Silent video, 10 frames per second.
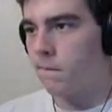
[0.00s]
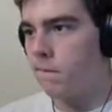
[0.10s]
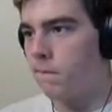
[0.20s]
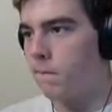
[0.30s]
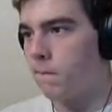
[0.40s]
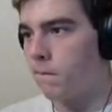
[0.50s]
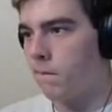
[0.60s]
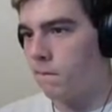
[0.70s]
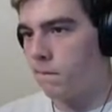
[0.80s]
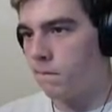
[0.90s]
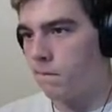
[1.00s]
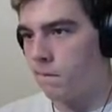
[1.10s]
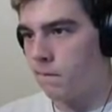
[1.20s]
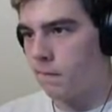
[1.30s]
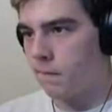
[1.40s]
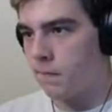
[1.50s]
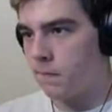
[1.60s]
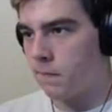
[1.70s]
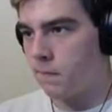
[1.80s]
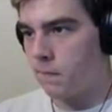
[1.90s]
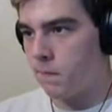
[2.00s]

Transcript: [no speech]